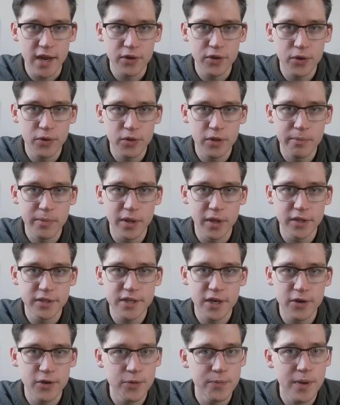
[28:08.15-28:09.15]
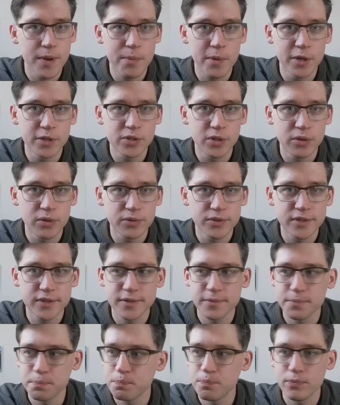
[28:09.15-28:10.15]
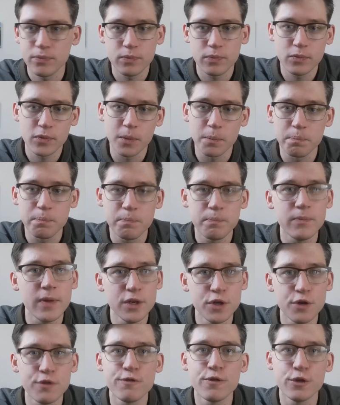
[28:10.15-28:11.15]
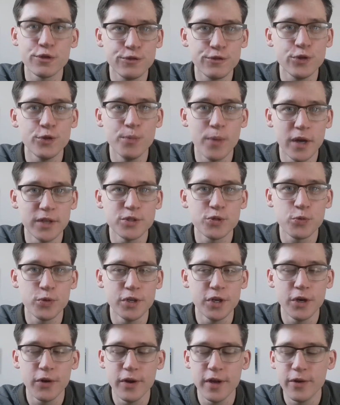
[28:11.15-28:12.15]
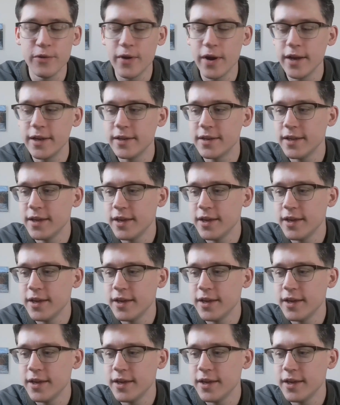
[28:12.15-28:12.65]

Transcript: You're in the military. You become an adult in your first few months when you're in, right?